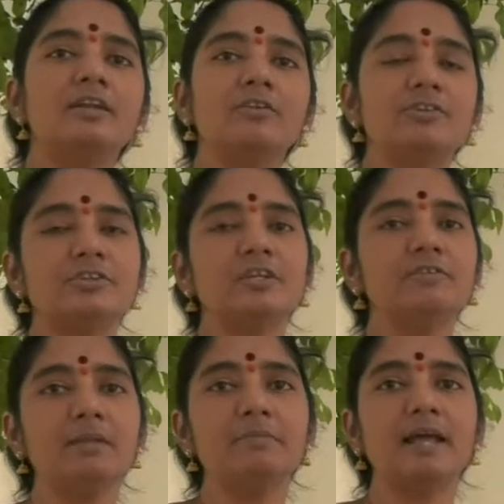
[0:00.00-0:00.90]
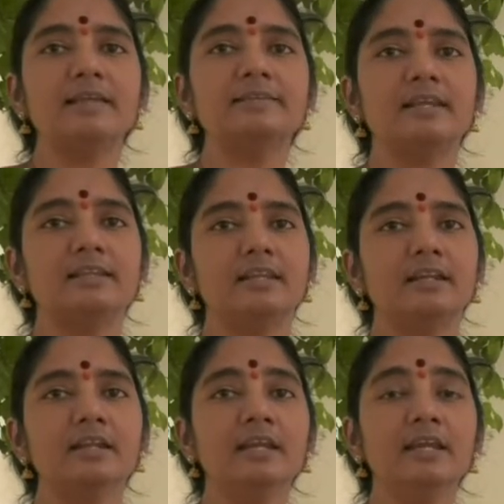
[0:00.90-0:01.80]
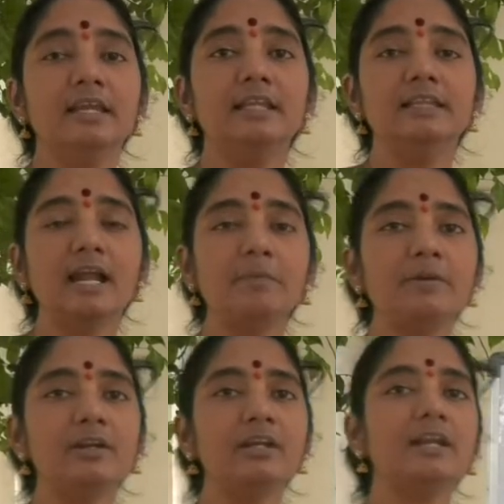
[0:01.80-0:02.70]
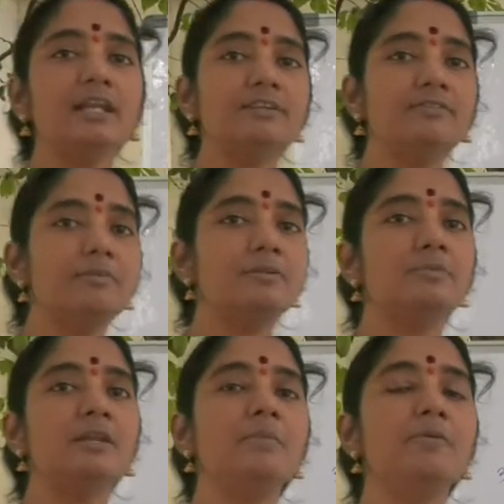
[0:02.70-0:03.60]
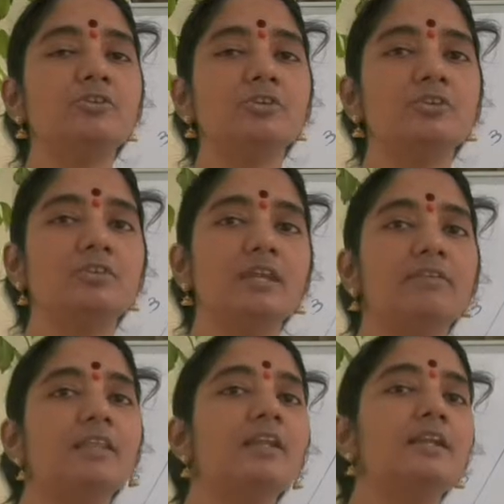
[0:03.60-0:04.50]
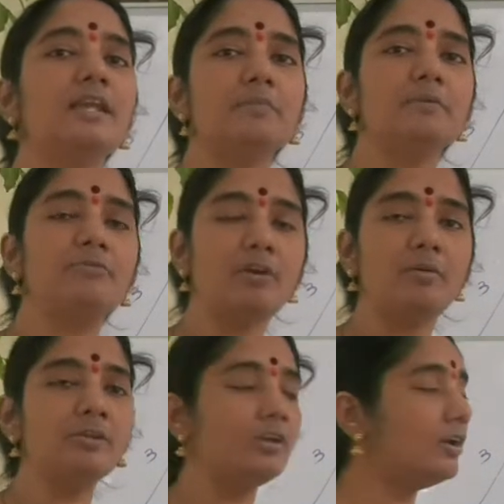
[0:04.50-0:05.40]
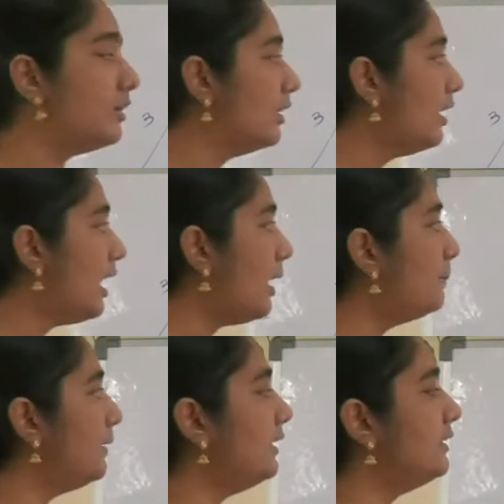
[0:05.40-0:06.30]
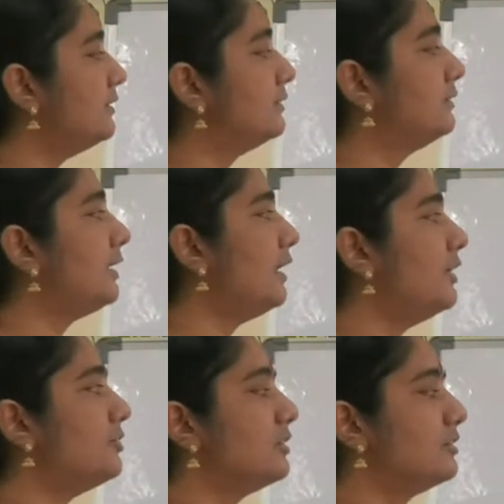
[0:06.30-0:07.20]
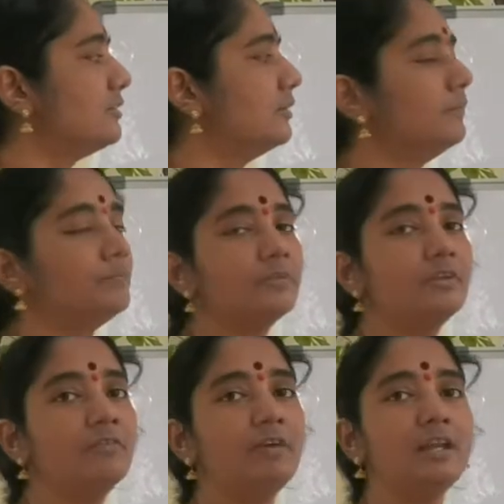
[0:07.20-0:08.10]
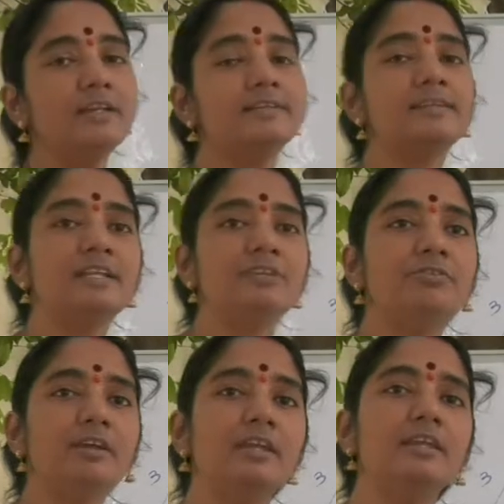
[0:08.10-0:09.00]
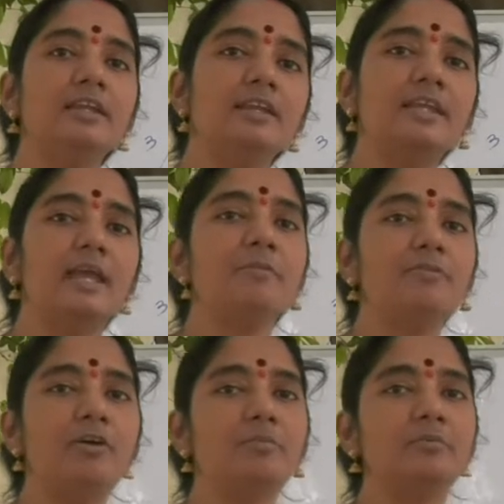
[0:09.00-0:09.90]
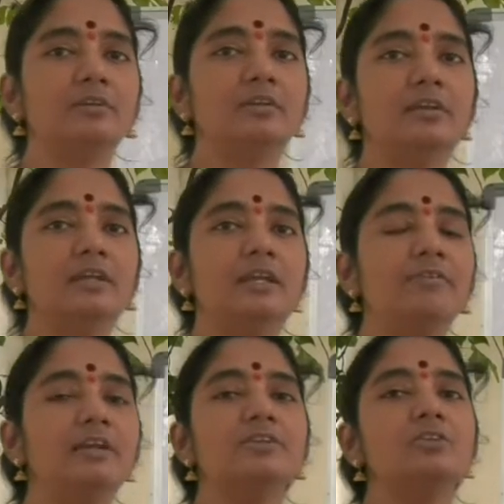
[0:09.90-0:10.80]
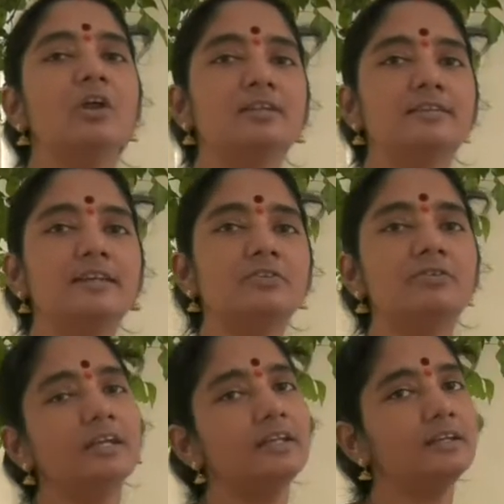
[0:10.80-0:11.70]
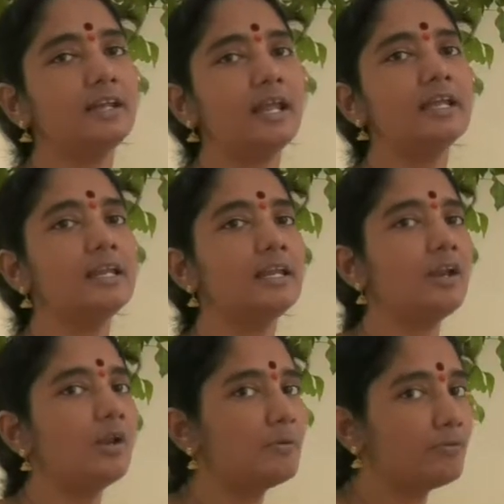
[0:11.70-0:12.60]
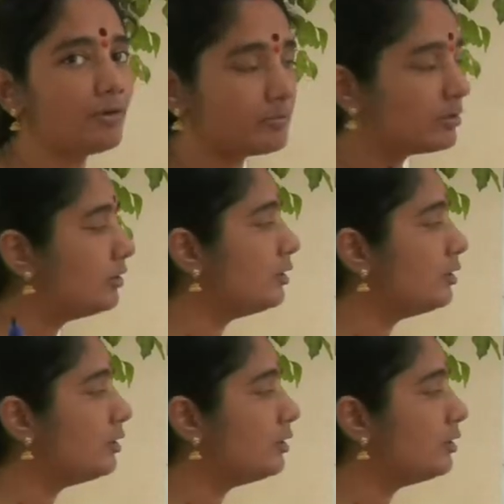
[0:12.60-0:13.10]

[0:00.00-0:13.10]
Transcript: A question can be asked like that. In that particular case, we must be in a position to say whether it can be formed or not. Apply these conditions. When it is satisfying, it can be formed. If it is not satisfying, triangle cannot be formed.